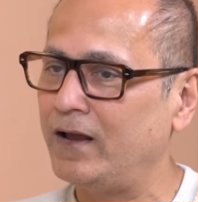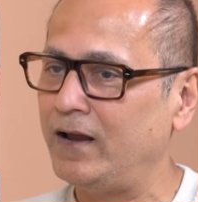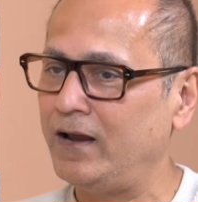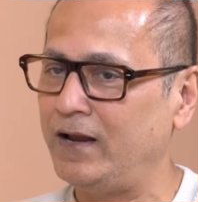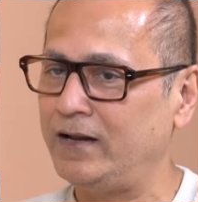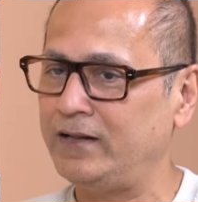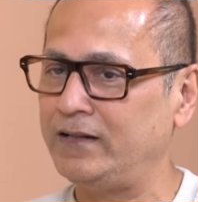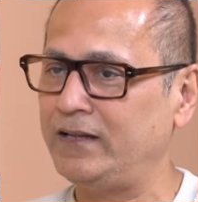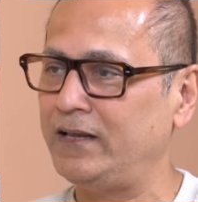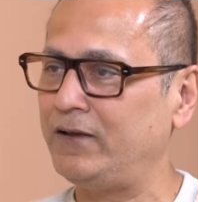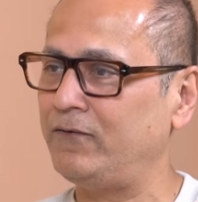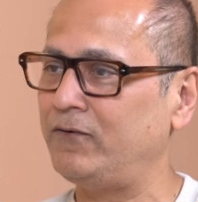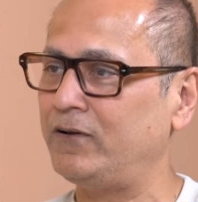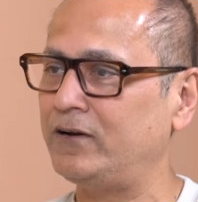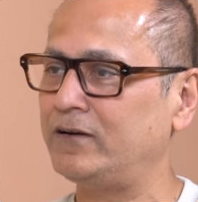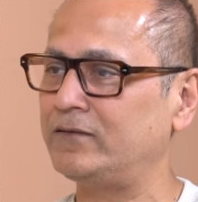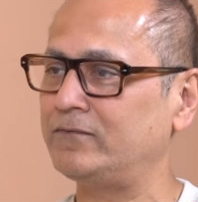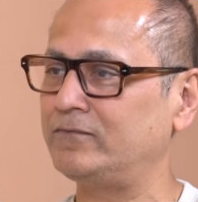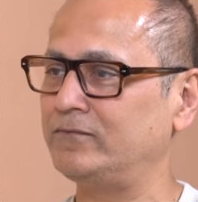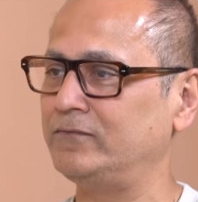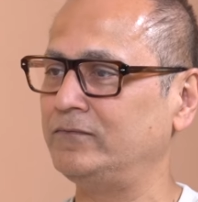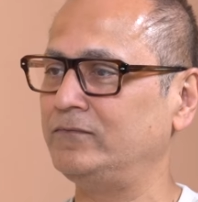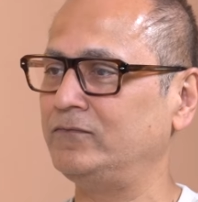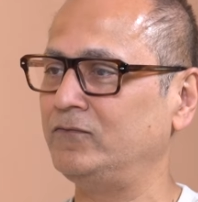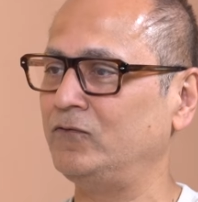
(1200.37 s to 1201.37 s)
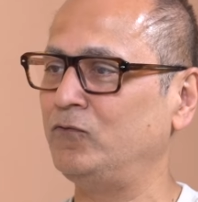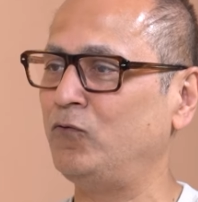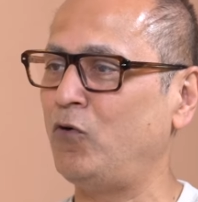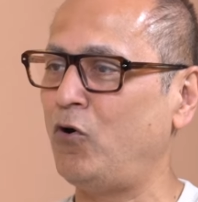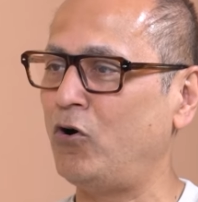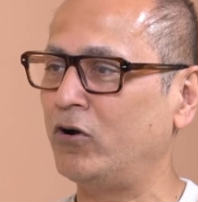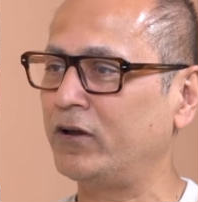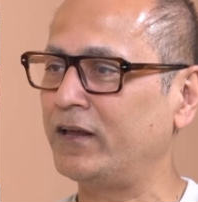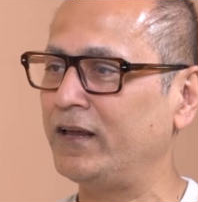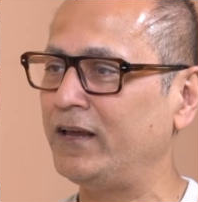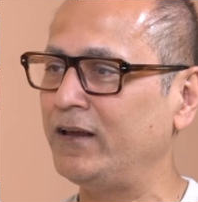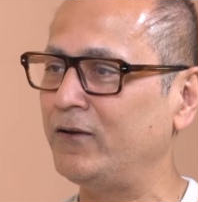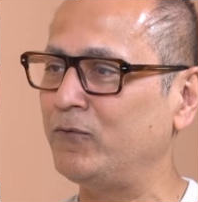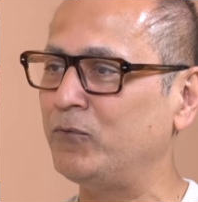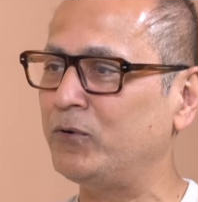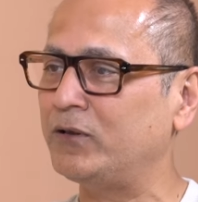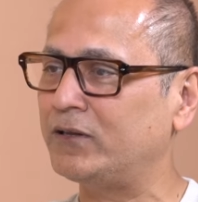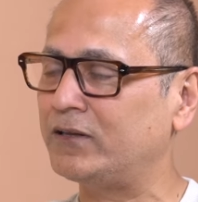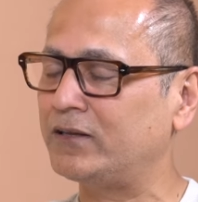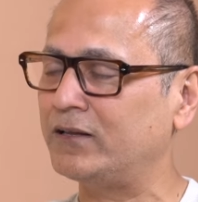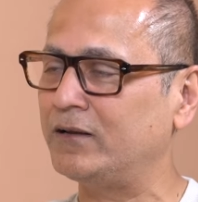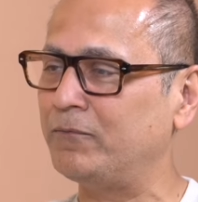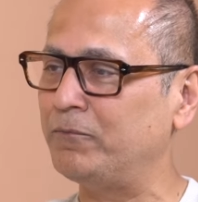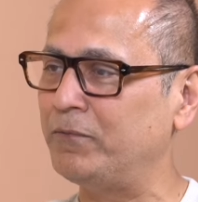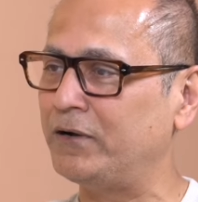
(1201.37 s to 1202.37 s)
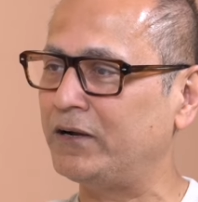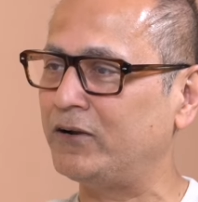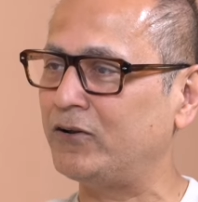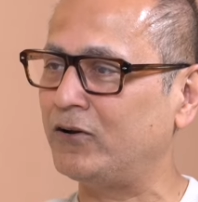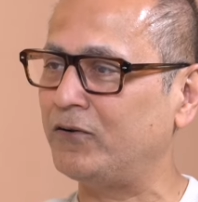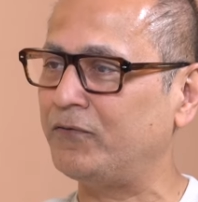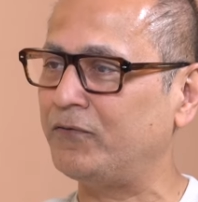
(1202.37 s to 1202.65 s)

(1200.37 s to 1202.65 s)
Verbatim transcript: and they were walking with a bit